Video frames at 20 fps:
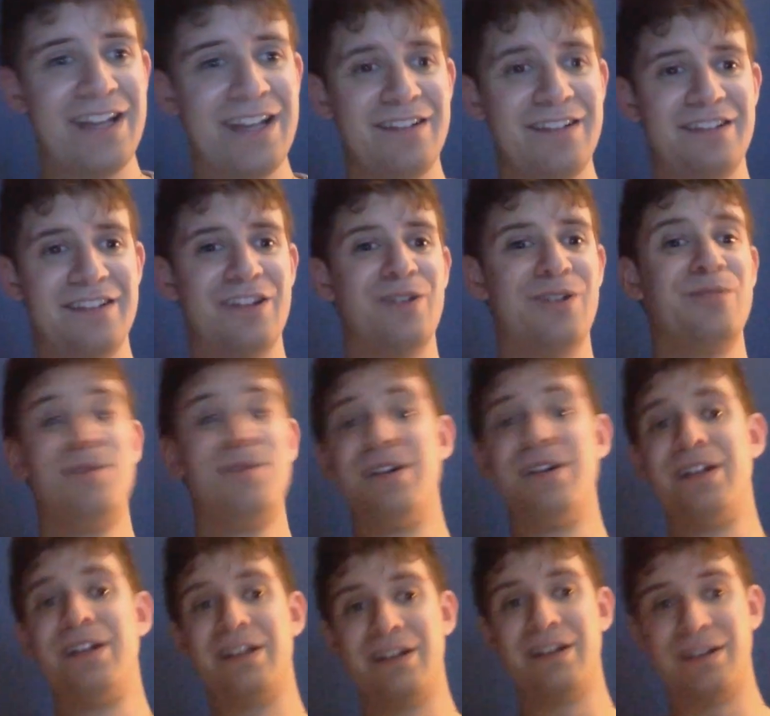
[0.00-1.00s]
So,
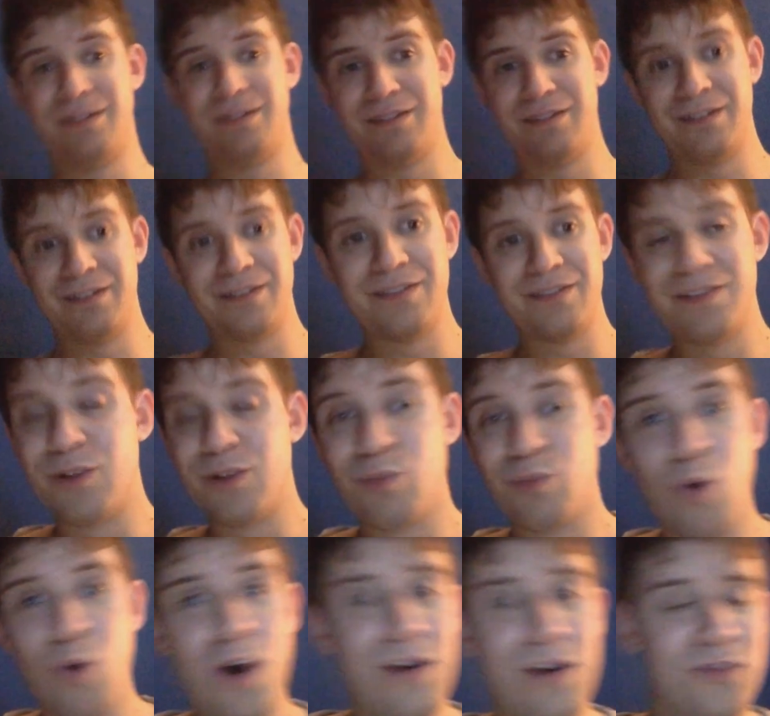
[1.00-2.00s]
the
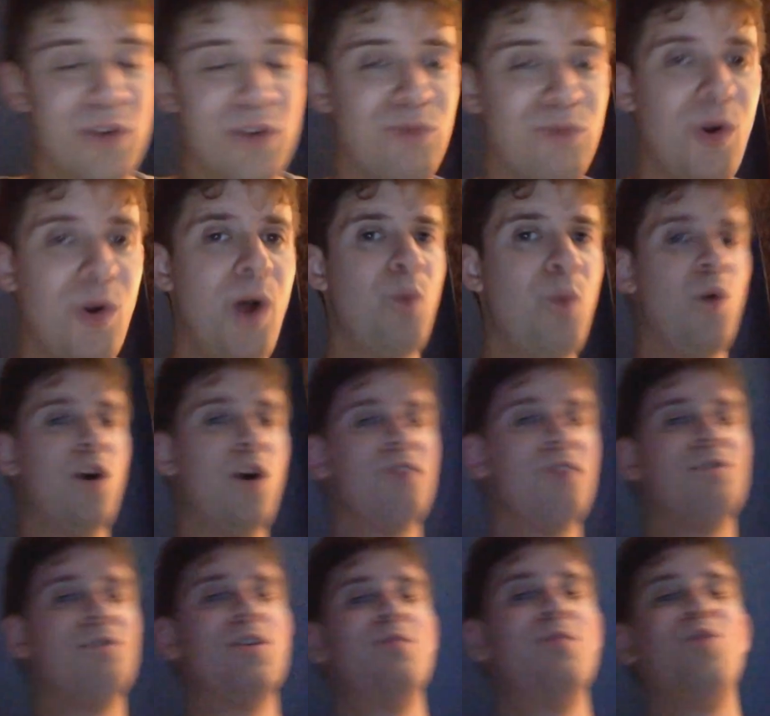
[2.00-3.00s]
war, the Raw War
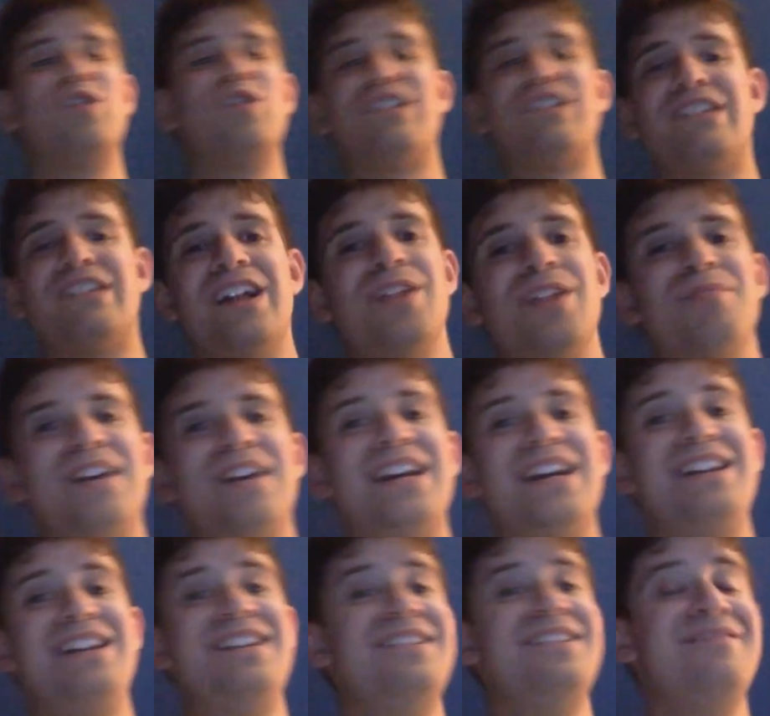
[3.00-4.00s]
Room was
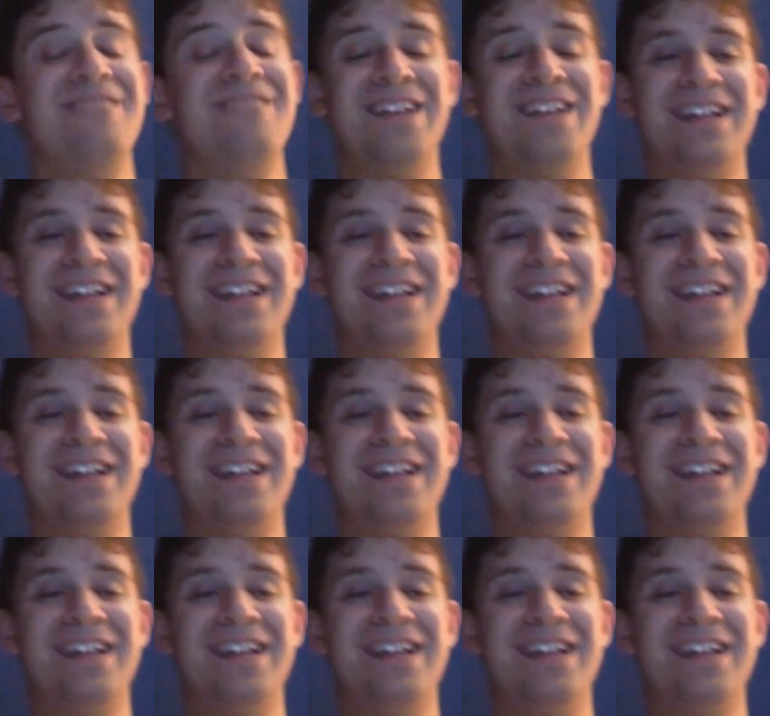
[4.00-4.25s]
celebrating.